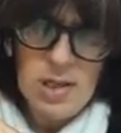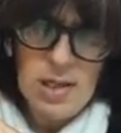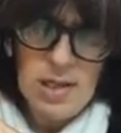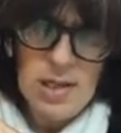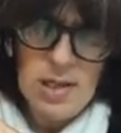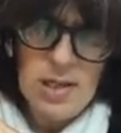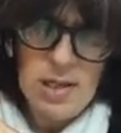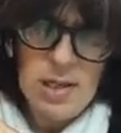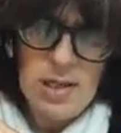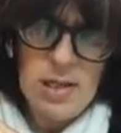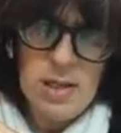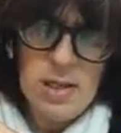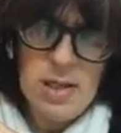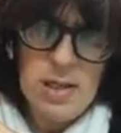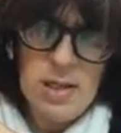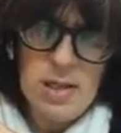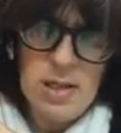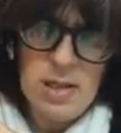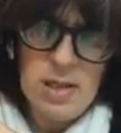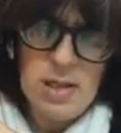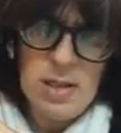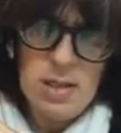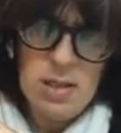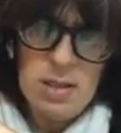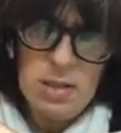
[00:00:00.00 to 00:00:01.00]

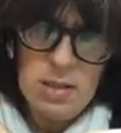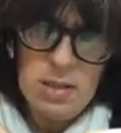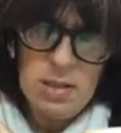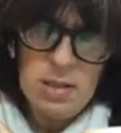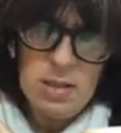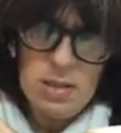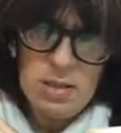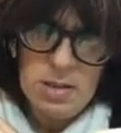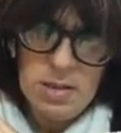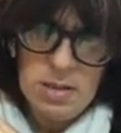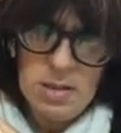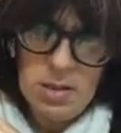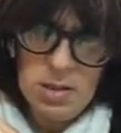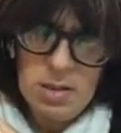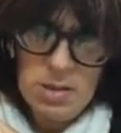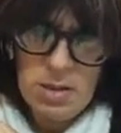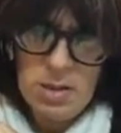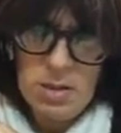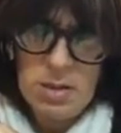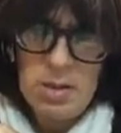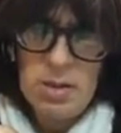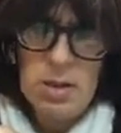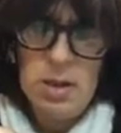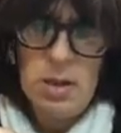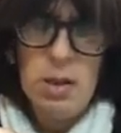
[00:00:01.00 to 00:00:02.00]
and
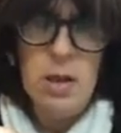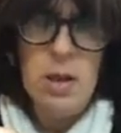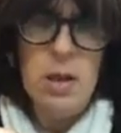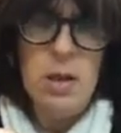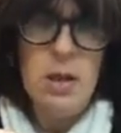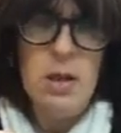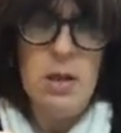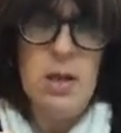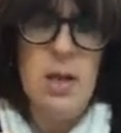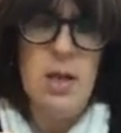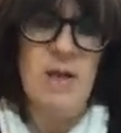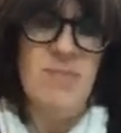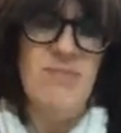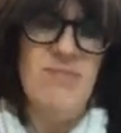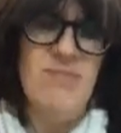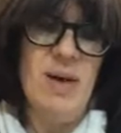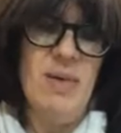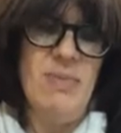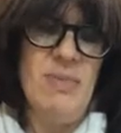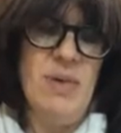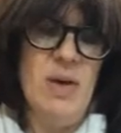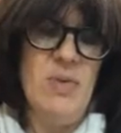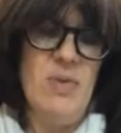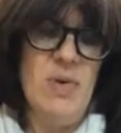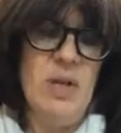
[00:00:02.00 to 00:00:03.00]
that I'm
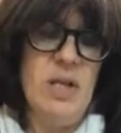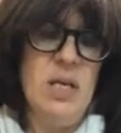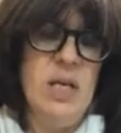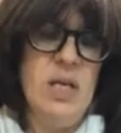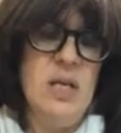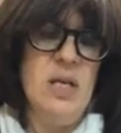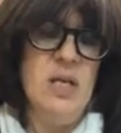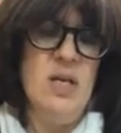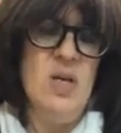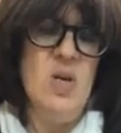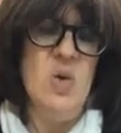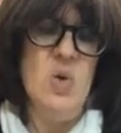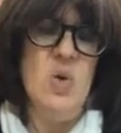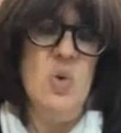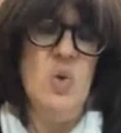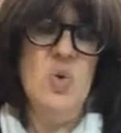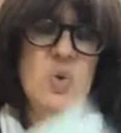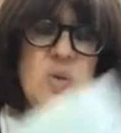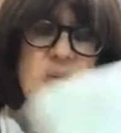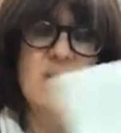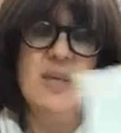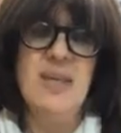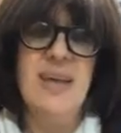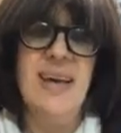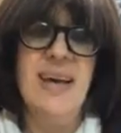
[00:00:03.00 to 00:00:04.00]
not really going to
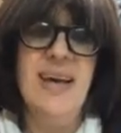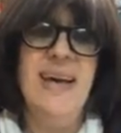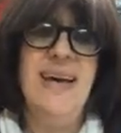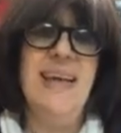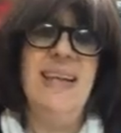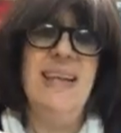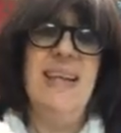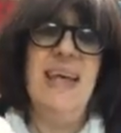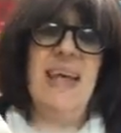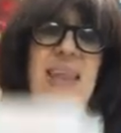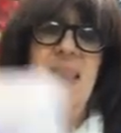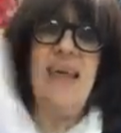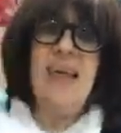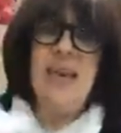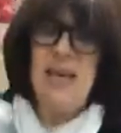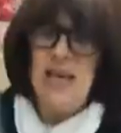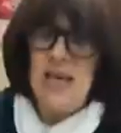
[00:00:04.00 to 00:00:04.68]
use, and then